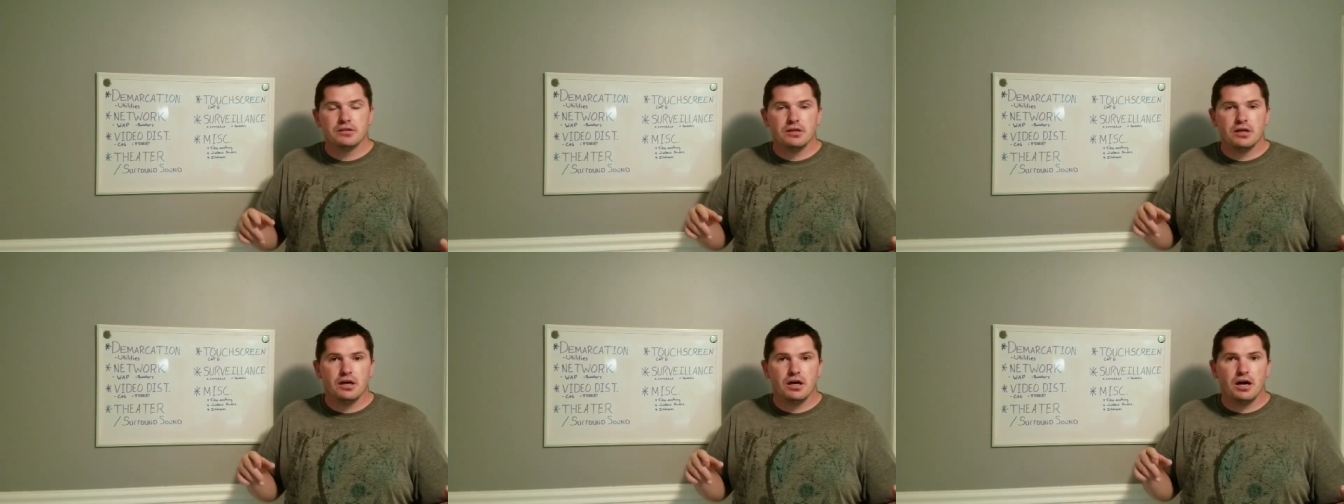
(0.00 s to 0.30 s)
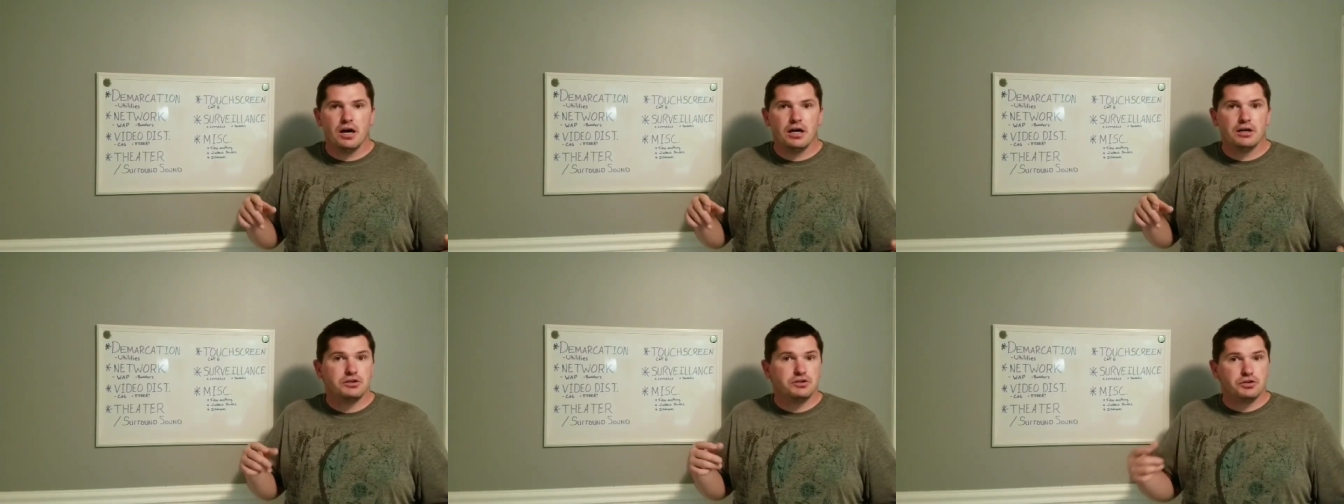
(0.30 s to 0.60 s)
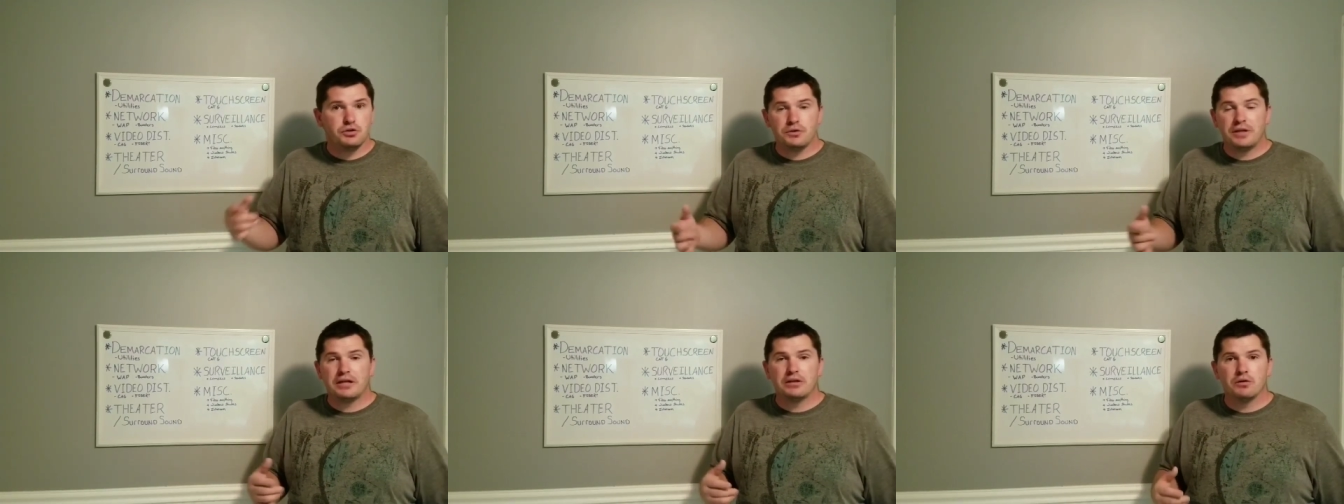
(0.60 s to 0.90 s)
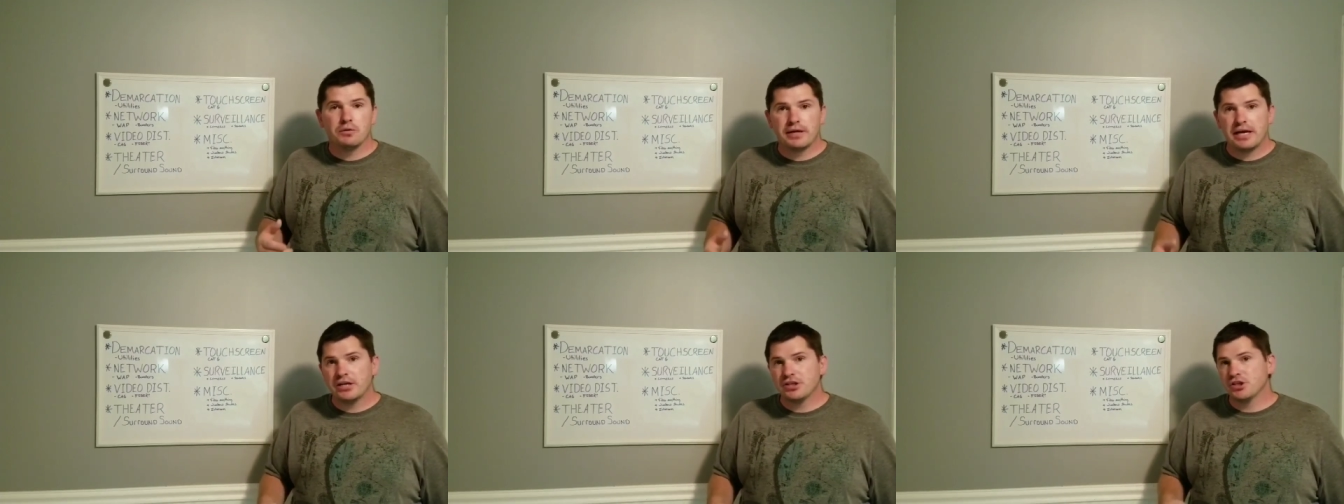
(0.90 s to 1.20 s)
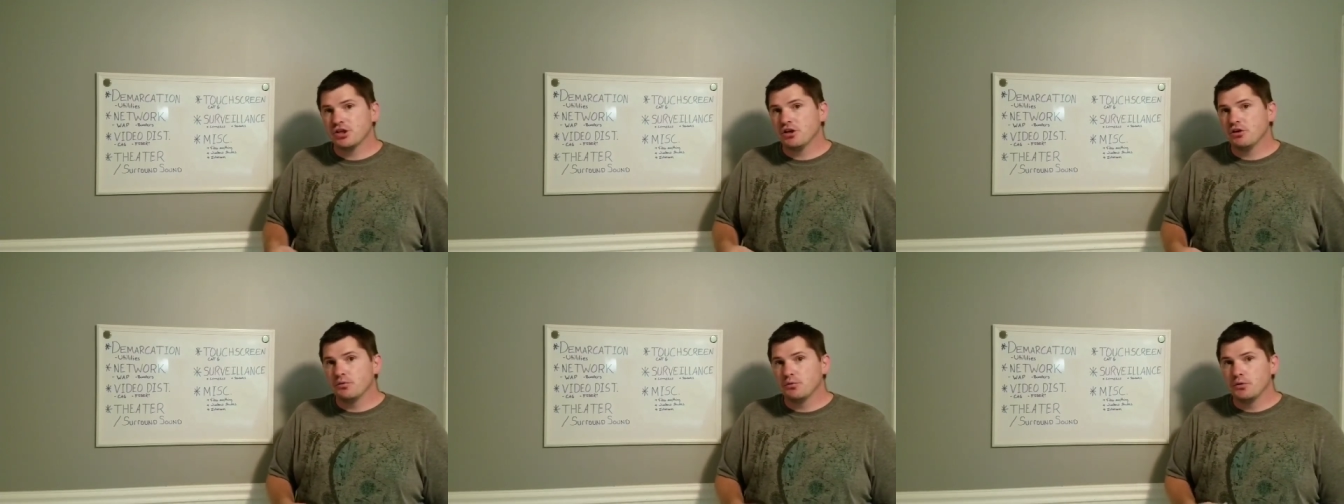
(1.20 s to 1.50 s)
uh, to that
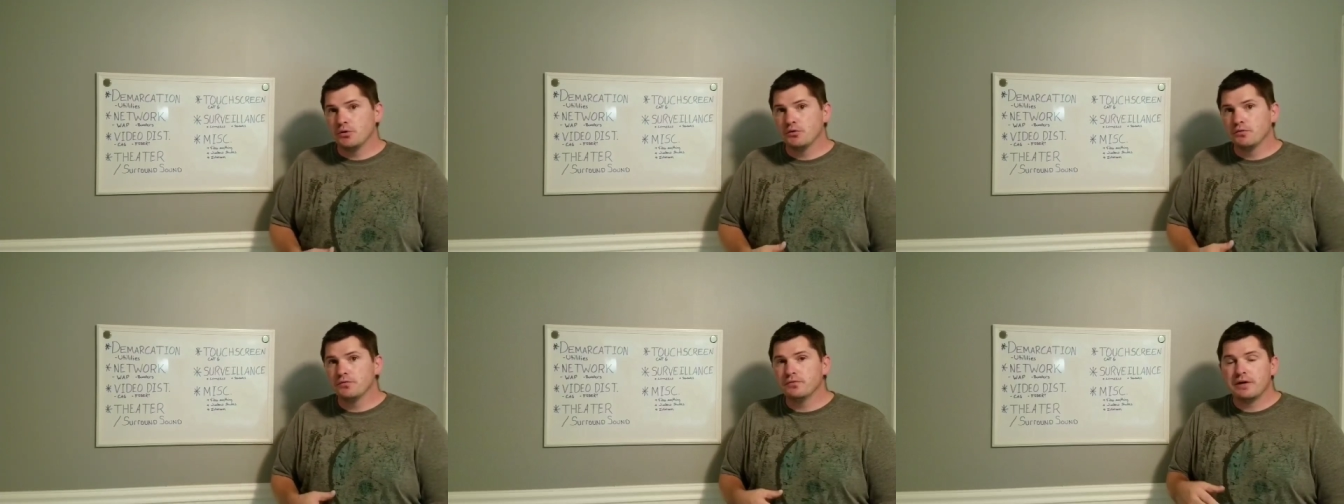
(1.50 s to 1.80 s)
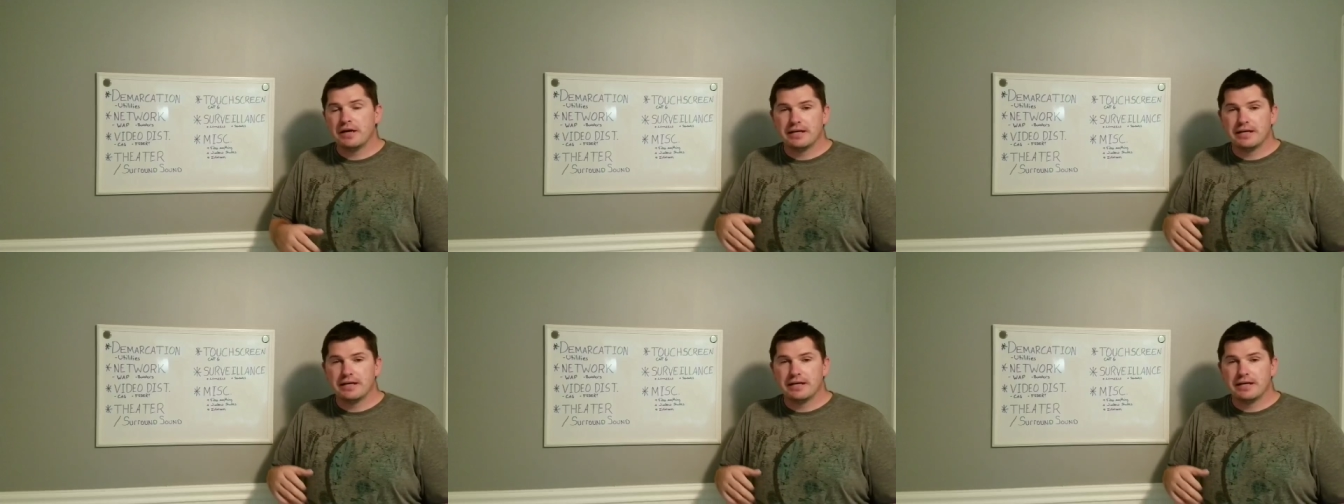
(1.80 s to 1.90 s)
location on a roof.